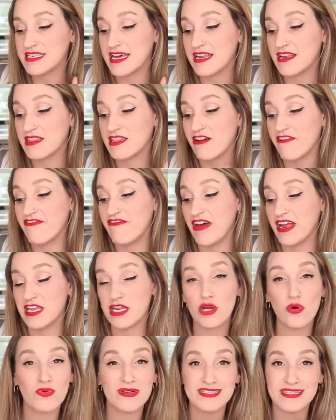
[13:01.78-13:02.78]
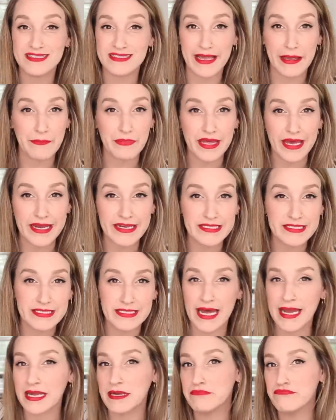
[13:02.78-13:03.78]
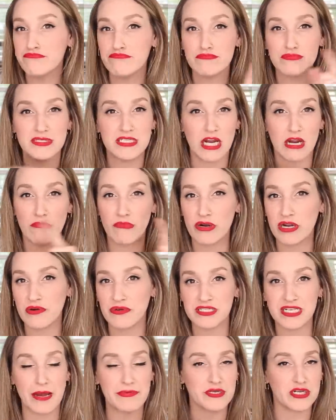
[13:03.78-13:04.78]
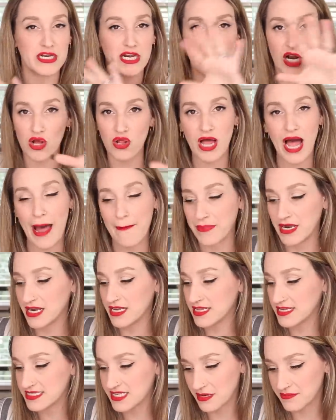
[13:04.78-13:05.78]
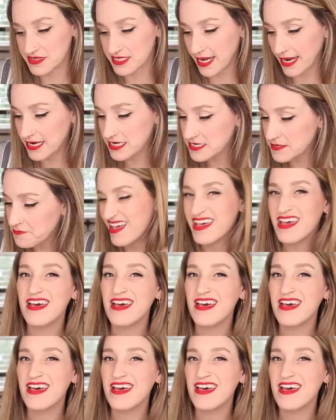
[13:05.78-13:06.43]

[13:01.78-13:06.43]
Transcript: said their venue was the same place, like ceremony reception, it all happened at the same site.